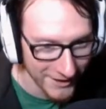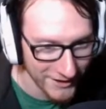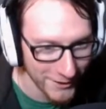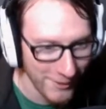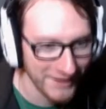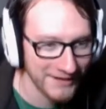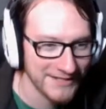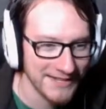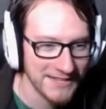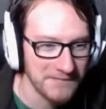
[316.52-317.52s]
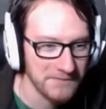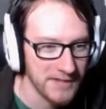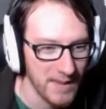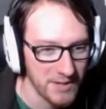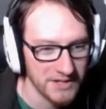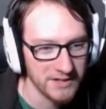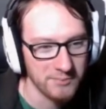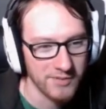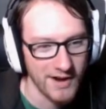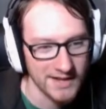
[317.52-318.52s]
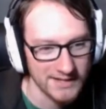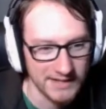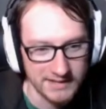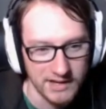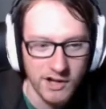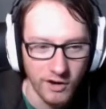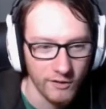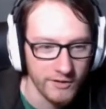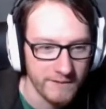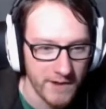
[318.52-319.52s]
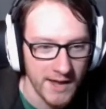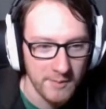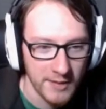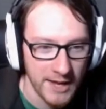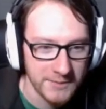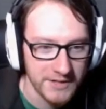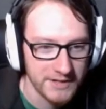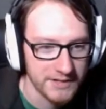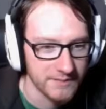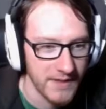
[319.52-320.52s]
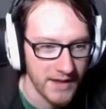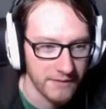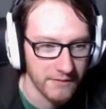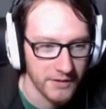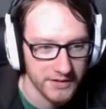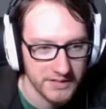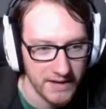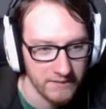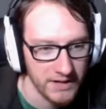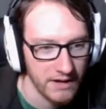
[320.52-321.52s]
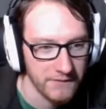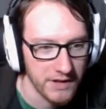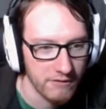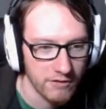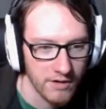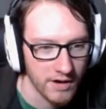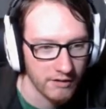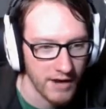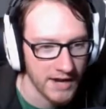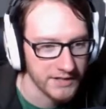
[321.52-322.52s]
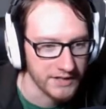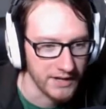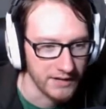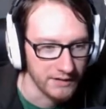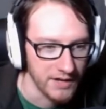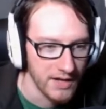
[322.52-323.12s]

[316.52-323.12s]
doing extensive damage in the process. Only viable option is to make for the safety of the Aurora crash site.